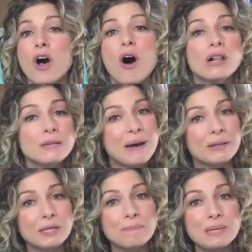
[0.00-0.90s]
all
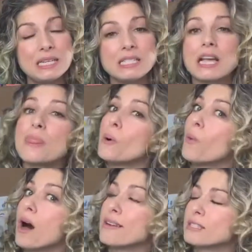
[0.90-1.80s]
about the bees and the
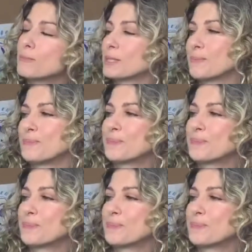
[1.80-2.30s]
wasps.